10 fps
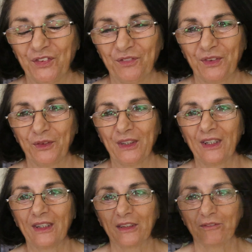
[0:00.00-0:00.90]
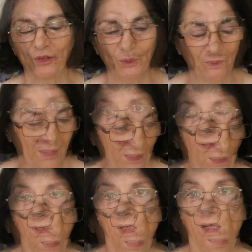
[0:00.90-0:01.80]
It's very kind of you.
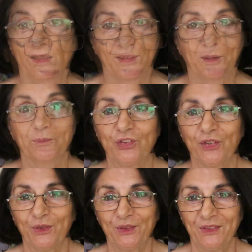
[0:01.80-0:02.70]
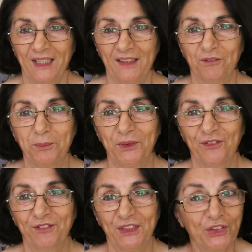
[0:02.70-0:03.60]
I am starting to have a
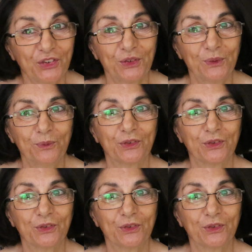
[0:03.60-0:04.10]
bit of an issue